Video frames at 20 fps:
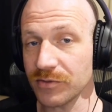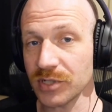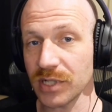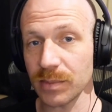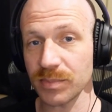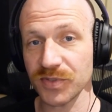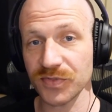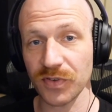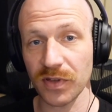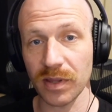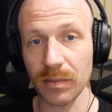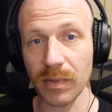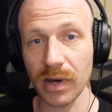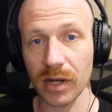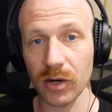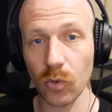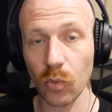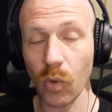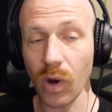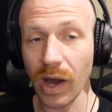chips for the
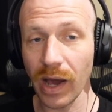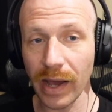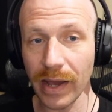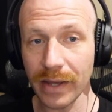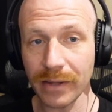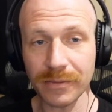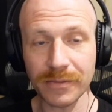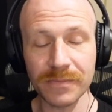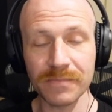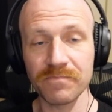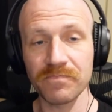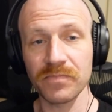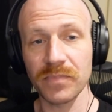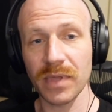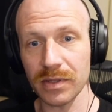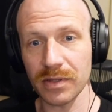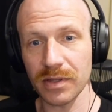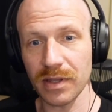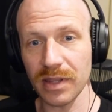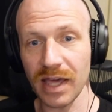Model Y,
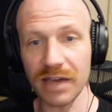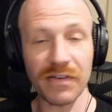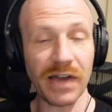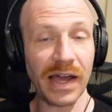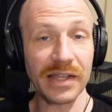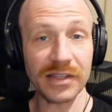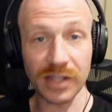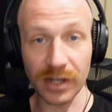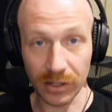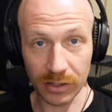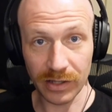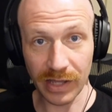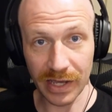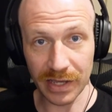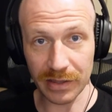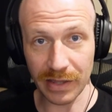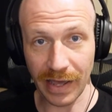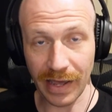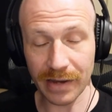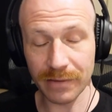they've had to delay
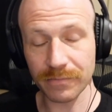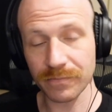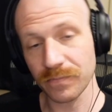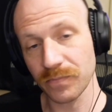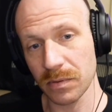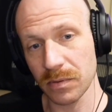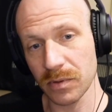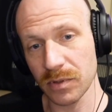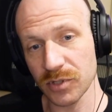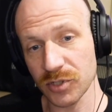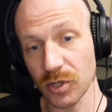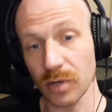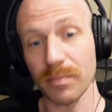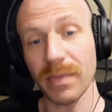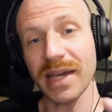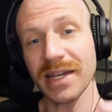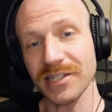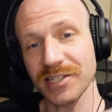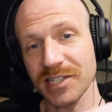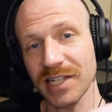that. So it
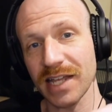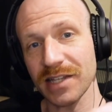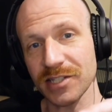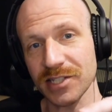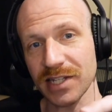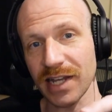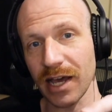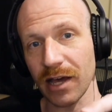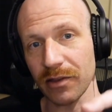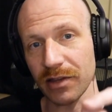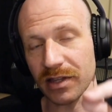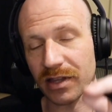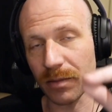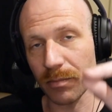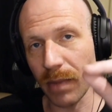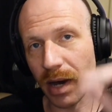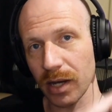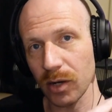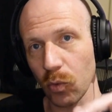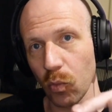makes sense now that the
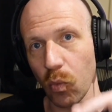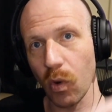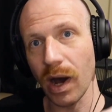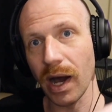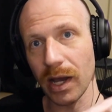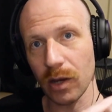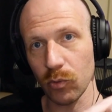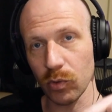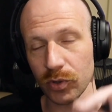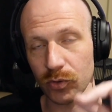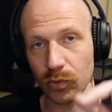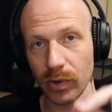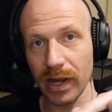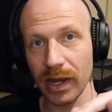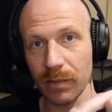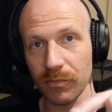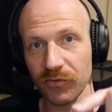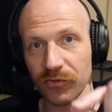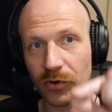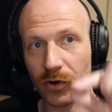Model Y would
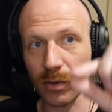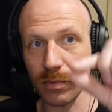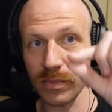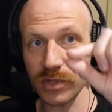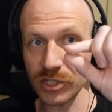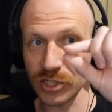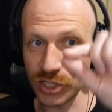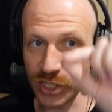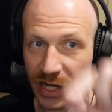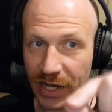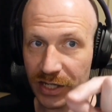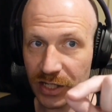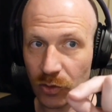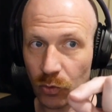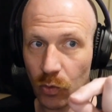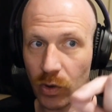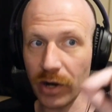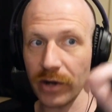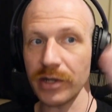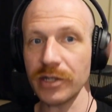ramp from
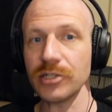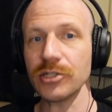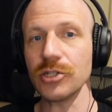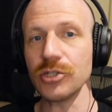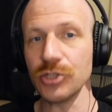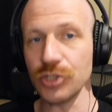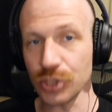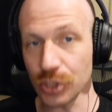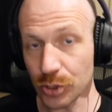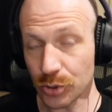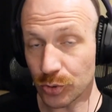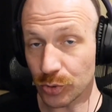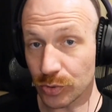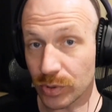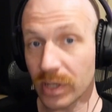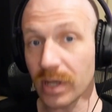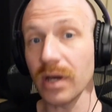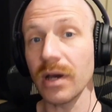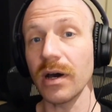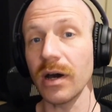January to
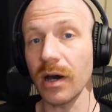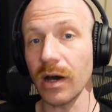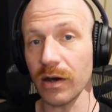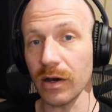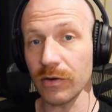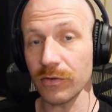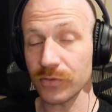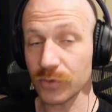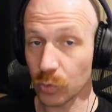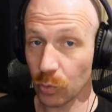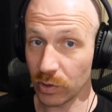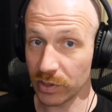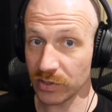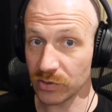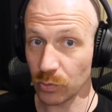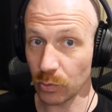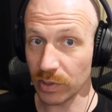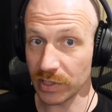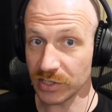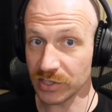June of
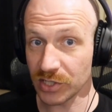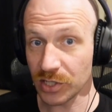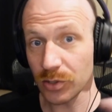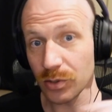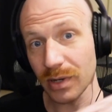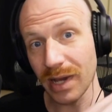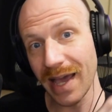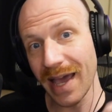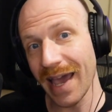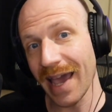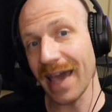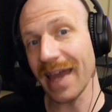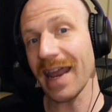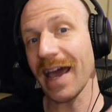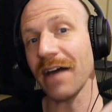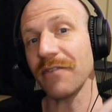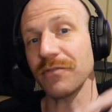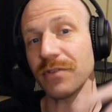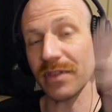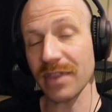2022, and
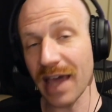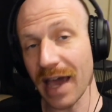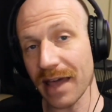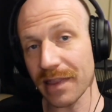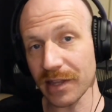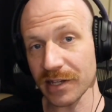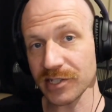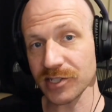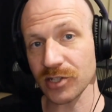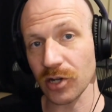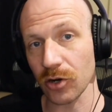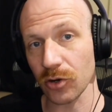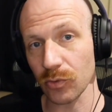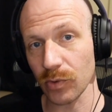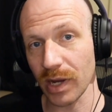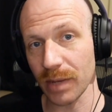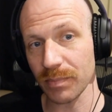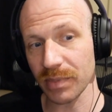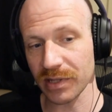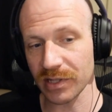after that they start
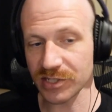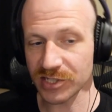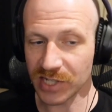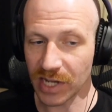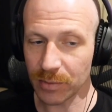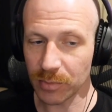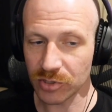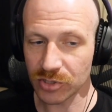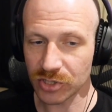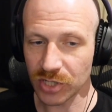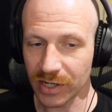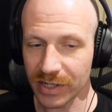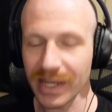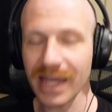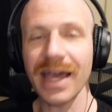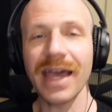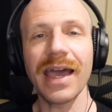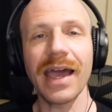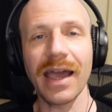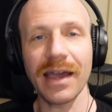ramping the Cybertruck
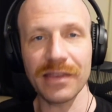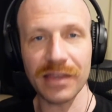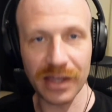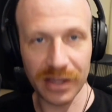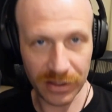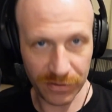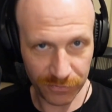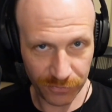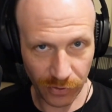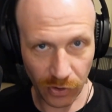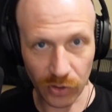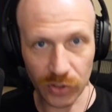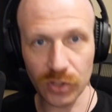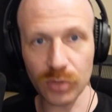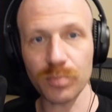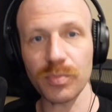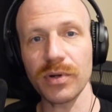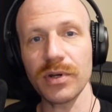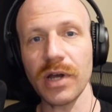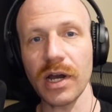and they hit
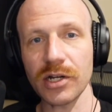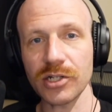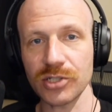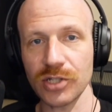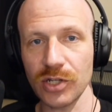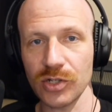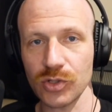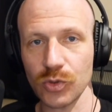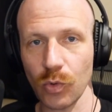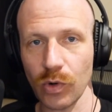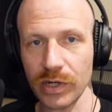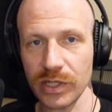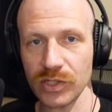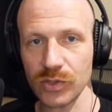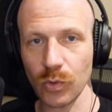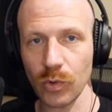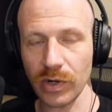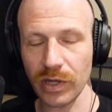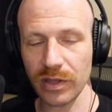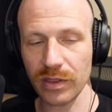volume production in
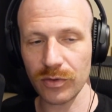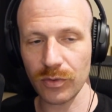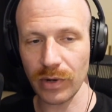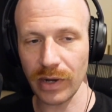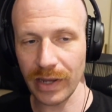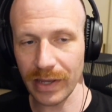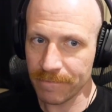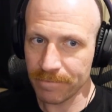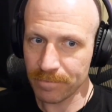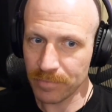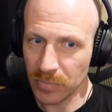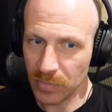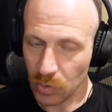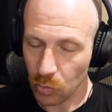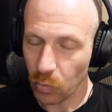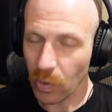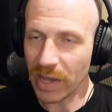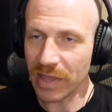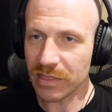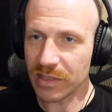2023. The
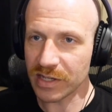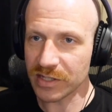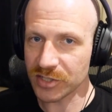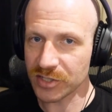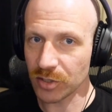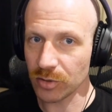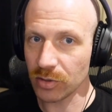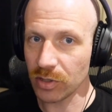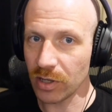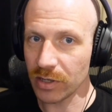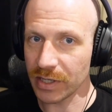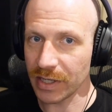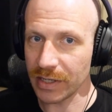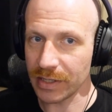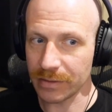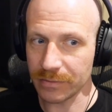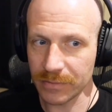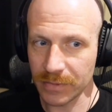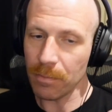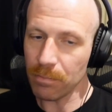way things are
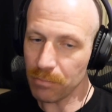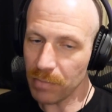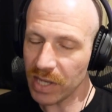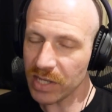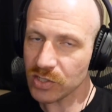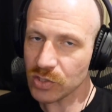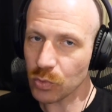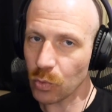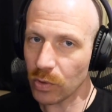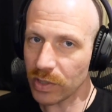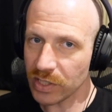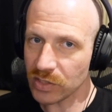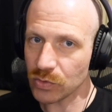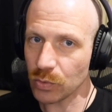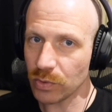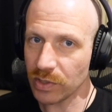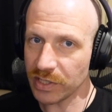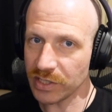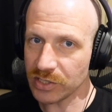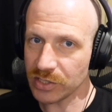looking,
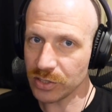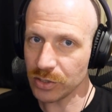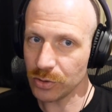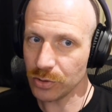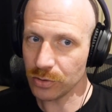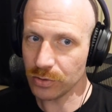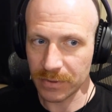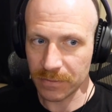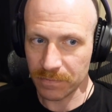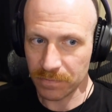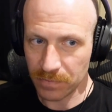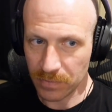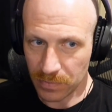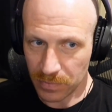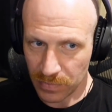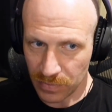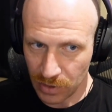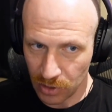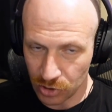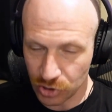mid-2022,
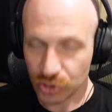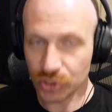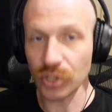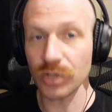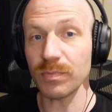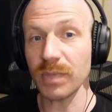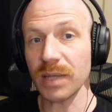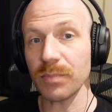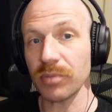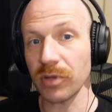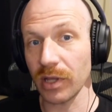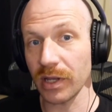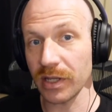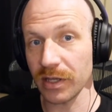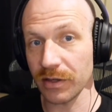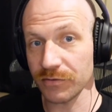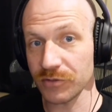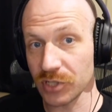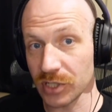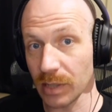there should be
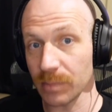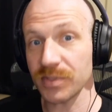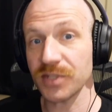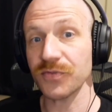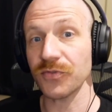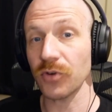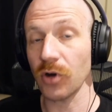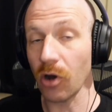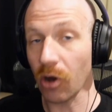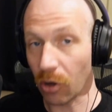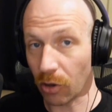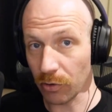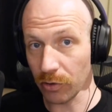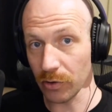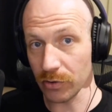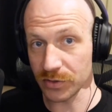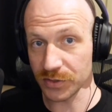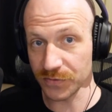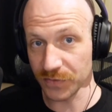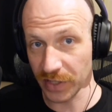plenty of chips for all
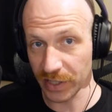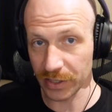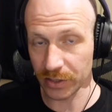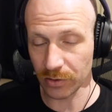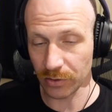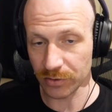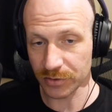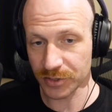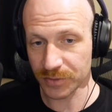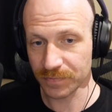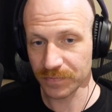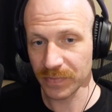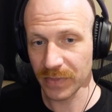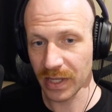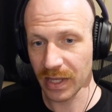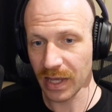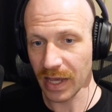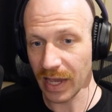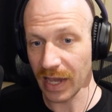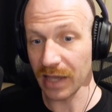those vehicles.
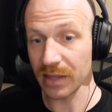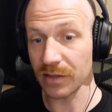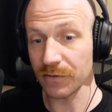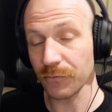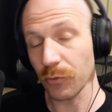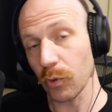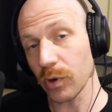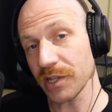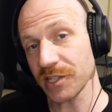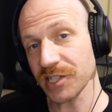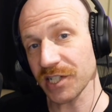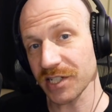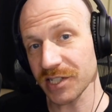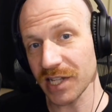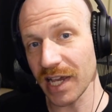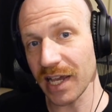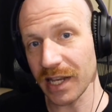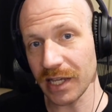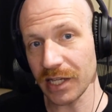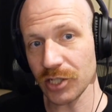And the
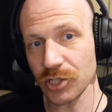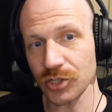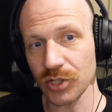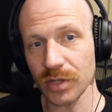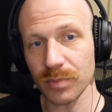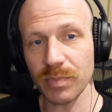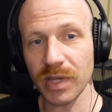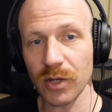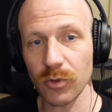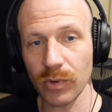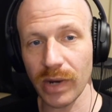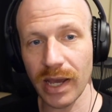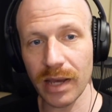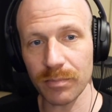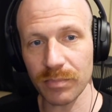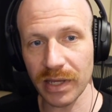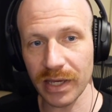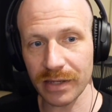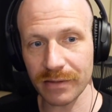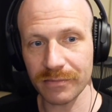4680 should be
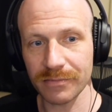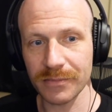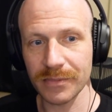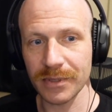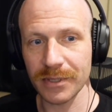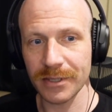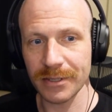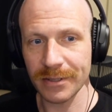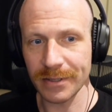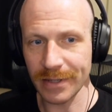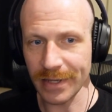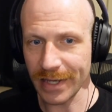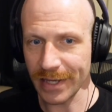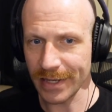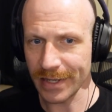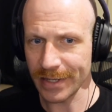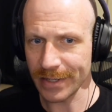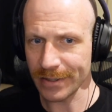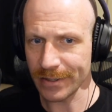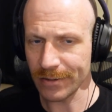ramping
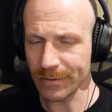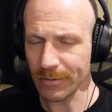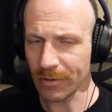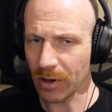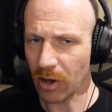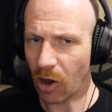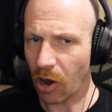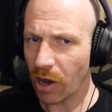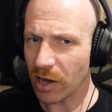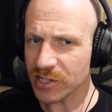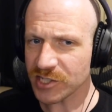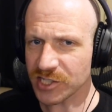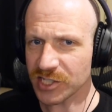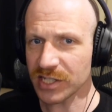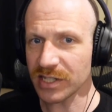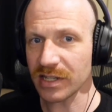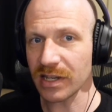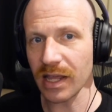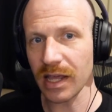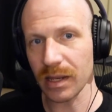in
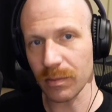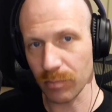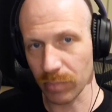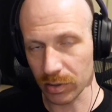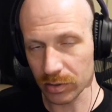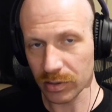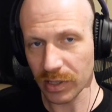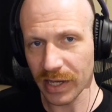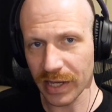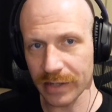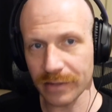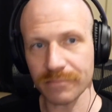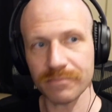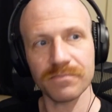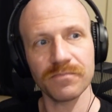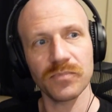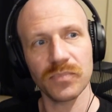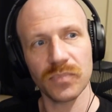Austin and Berlin